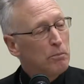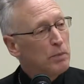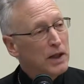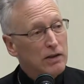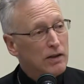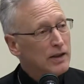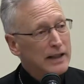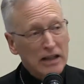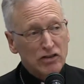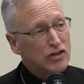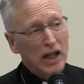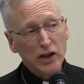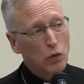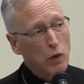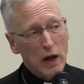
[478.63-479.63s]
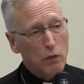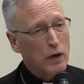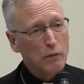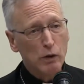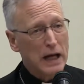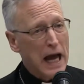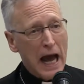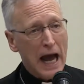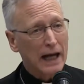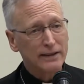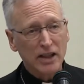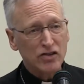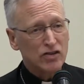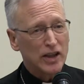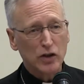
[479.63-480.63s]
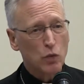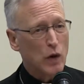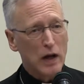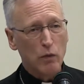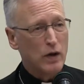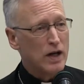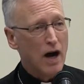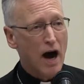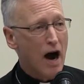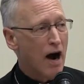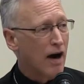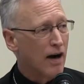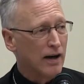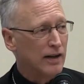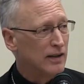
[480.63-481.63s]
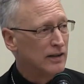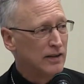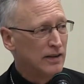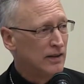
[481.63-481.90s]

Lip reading: But that's not the way we react. not the way we are.